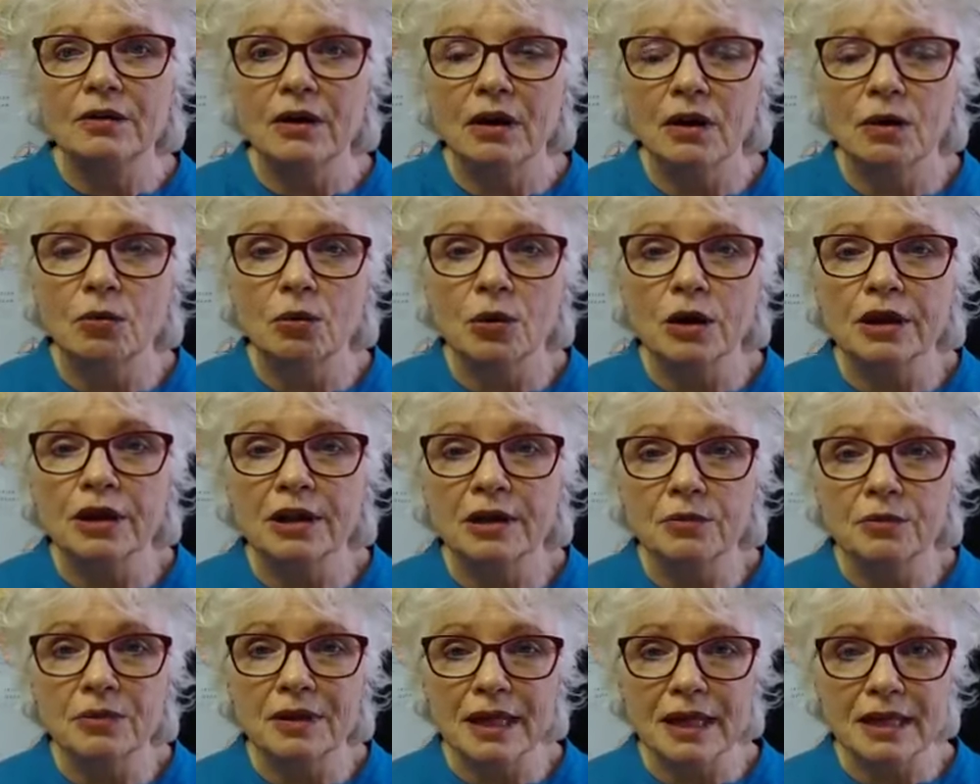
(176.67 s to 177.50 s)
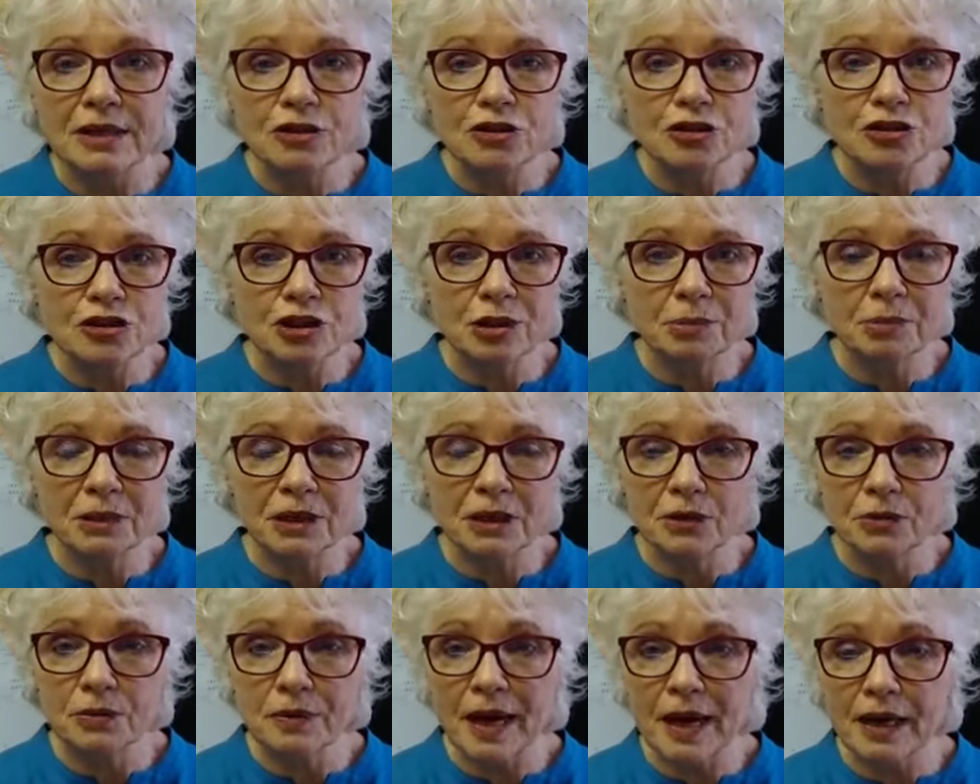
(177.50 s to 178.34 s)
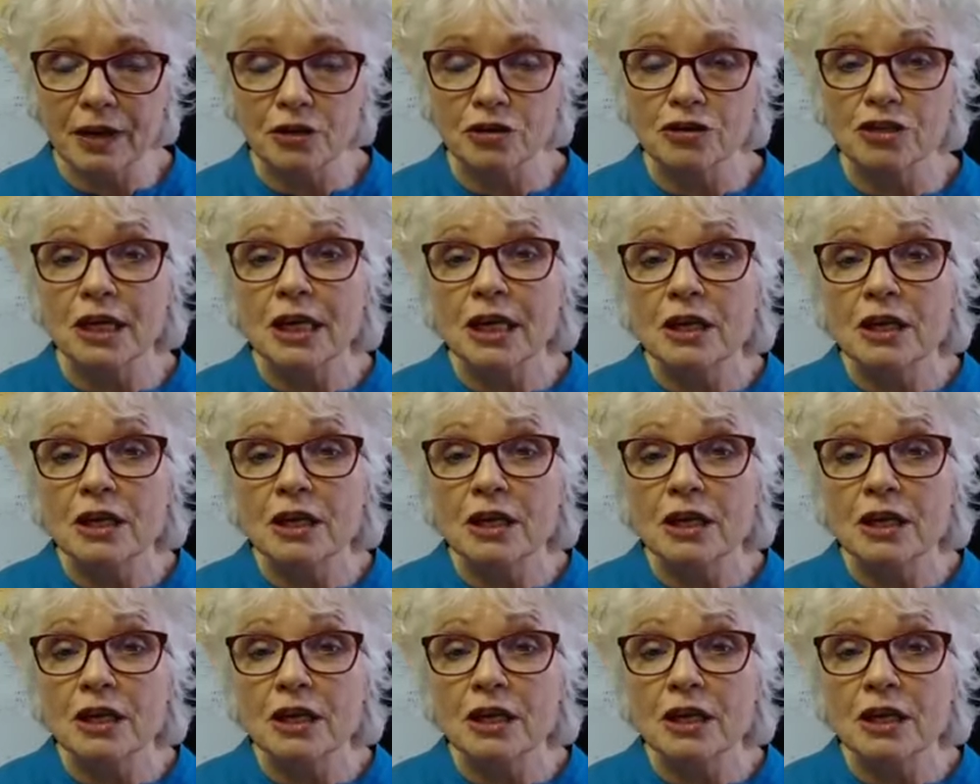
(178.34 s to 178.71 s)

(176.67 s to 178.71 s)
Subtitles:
working relationship in your records.